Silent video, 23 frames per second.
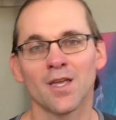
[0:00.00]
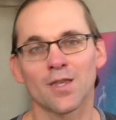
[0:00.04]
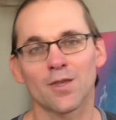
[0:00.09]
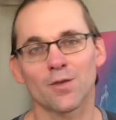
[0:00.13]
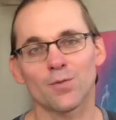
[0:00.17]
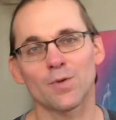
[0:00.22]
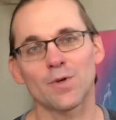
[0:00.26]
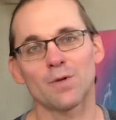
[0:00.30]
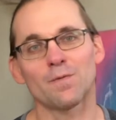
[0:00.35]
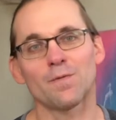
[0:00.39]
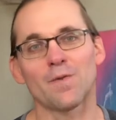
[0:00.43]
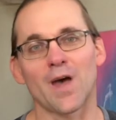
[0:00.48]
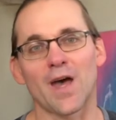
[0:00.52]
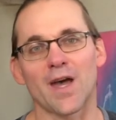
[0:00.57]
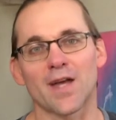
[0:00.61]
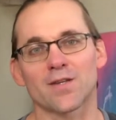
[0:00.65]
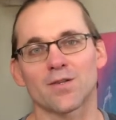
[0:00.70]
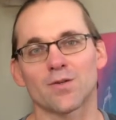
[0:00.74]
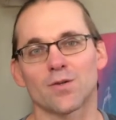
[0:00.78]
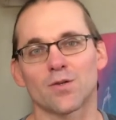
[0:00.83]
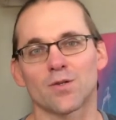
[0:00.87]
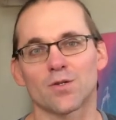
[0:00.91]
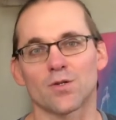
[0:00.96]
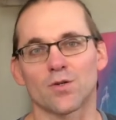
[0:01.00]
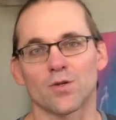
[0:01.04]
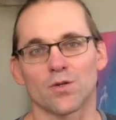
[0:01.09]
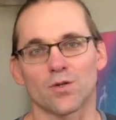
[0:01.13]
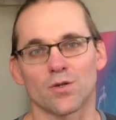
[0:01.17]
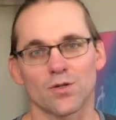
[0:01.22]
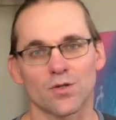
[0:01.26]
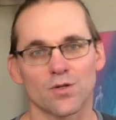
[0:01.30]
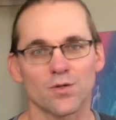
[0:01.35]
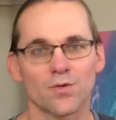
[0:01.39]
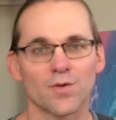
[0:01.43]
3 factors: your
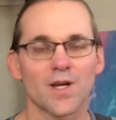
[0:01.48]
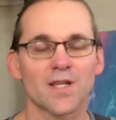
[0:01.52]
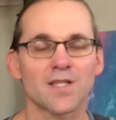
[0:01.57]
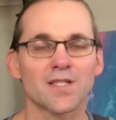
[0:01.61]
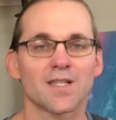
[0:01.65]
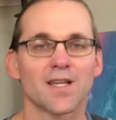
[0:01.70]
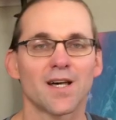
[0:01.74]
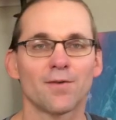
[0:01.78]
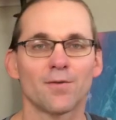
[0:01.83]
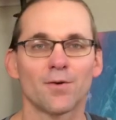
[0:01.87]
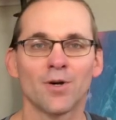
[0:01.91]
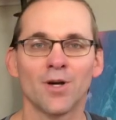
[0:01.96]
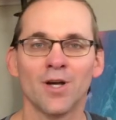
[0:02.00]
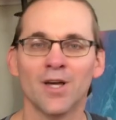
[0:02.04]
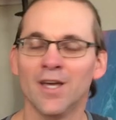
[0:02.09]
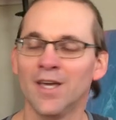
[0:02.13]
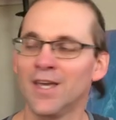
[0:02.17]
stress level.